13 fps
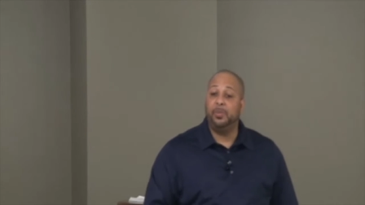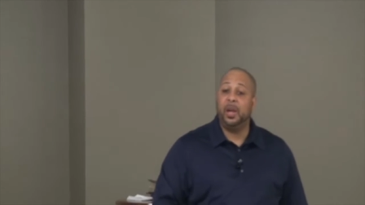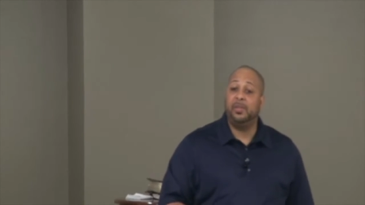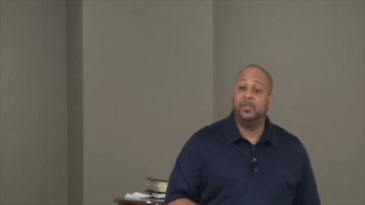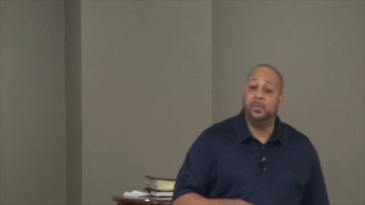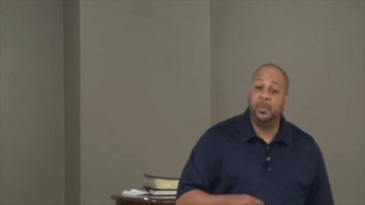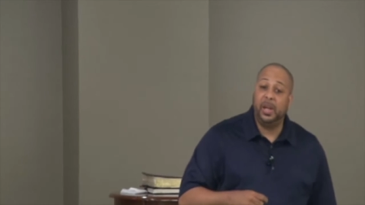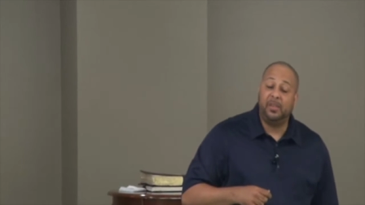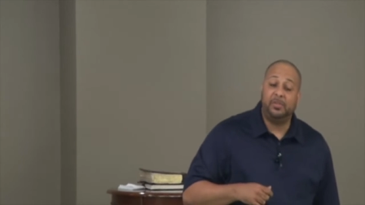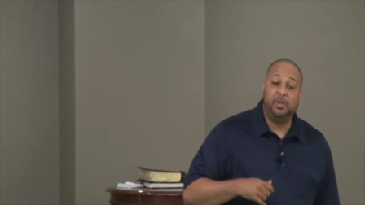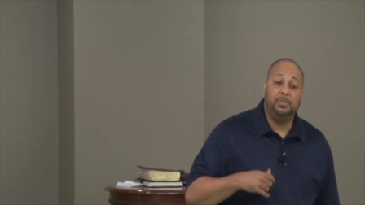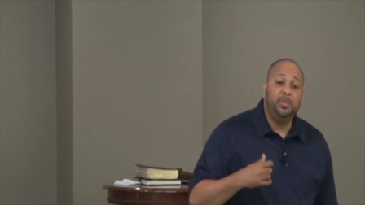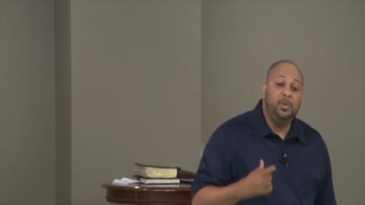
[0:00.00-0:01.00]
We have, to, we have
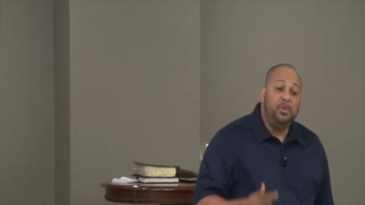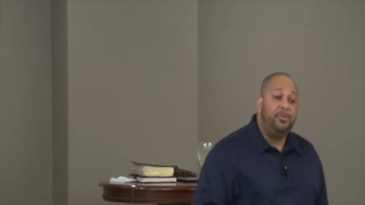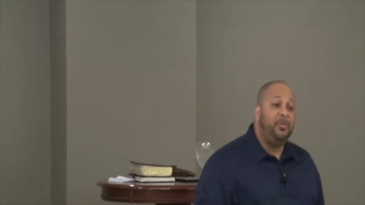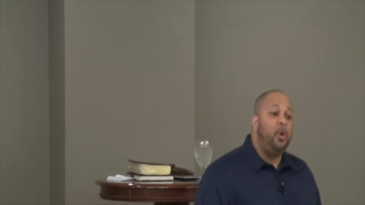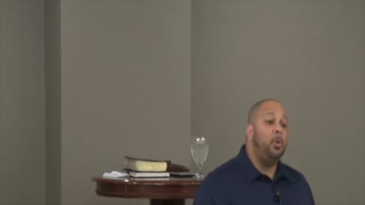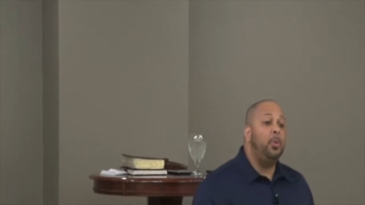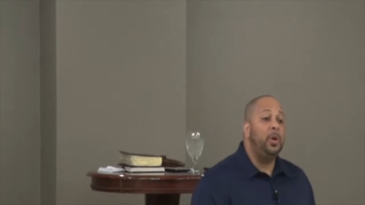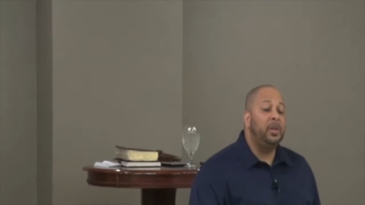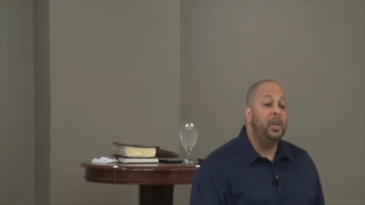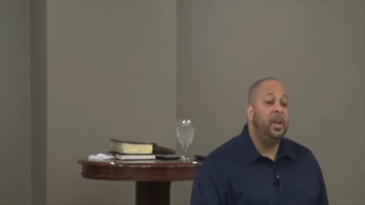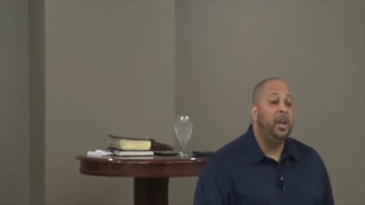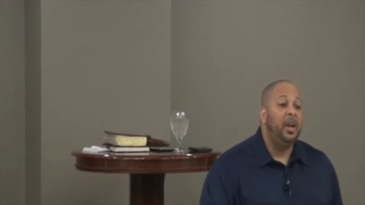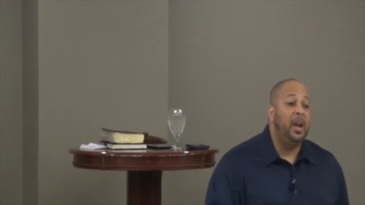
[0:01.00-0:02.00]
to move forward
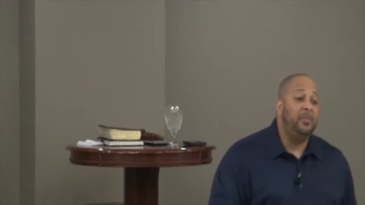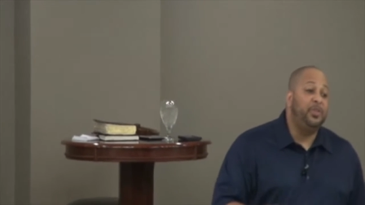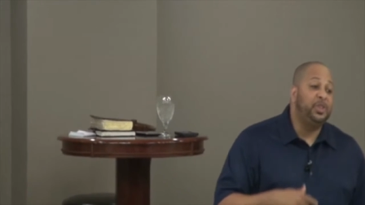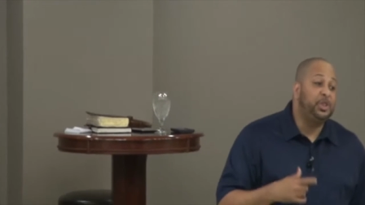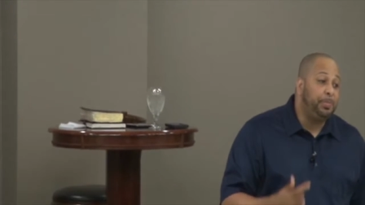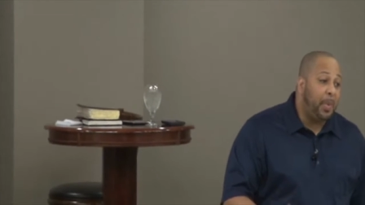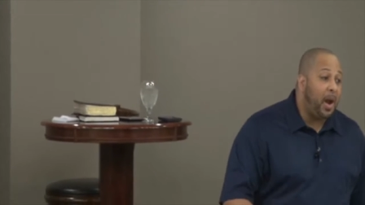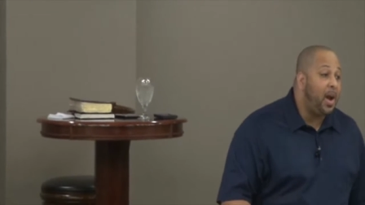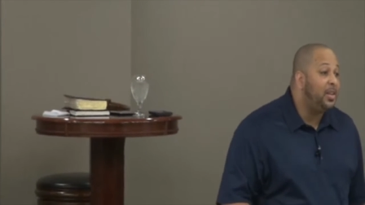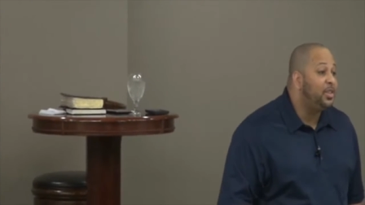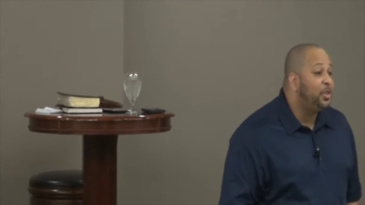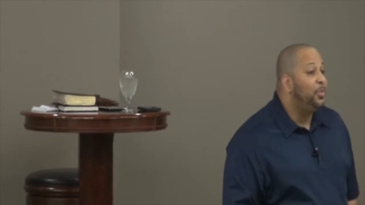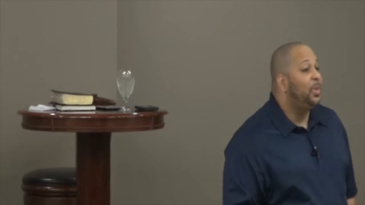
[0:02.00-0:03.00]
and
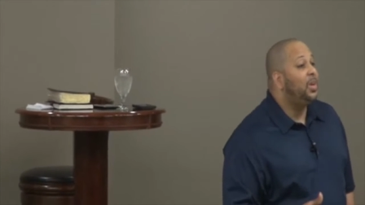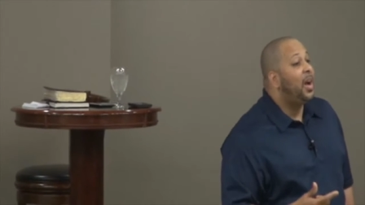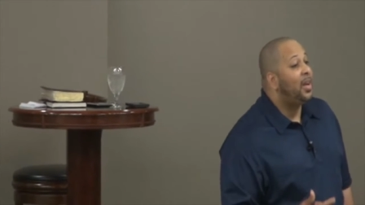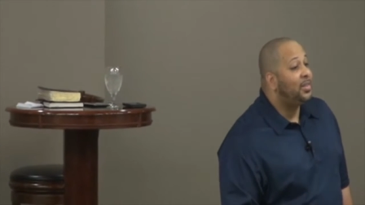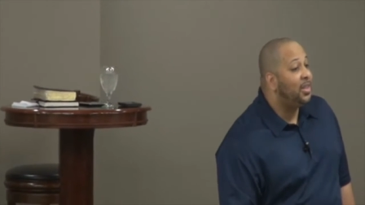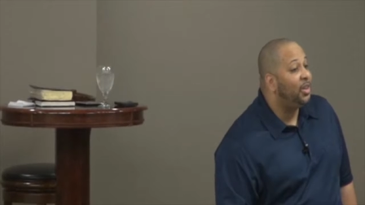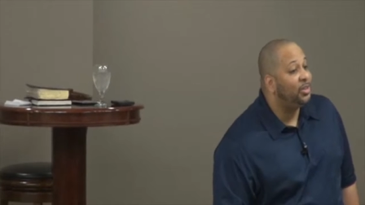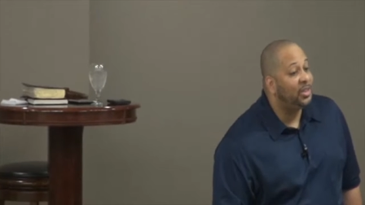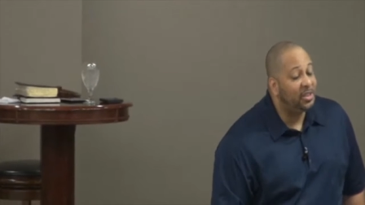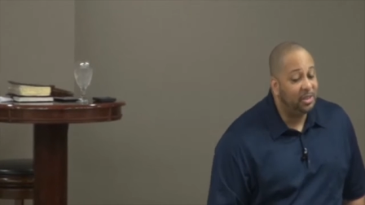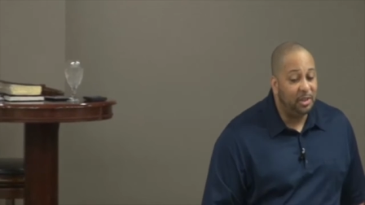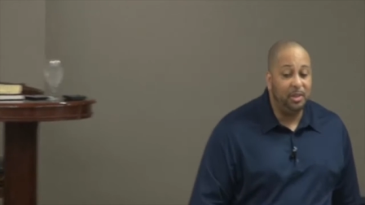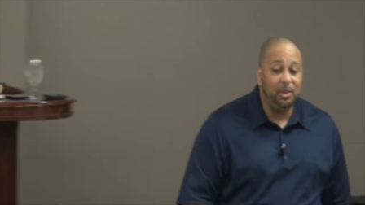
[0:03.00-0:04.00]
respond to what God tells
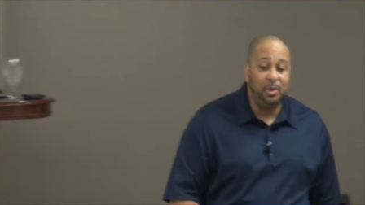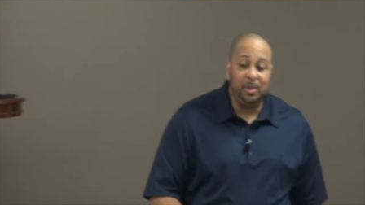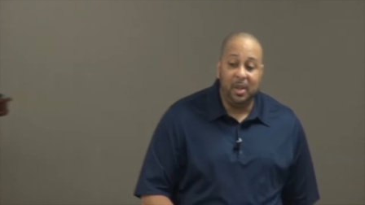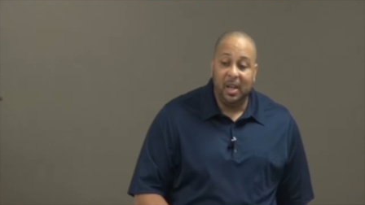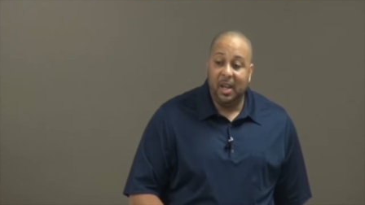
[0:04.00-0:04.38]
us to do.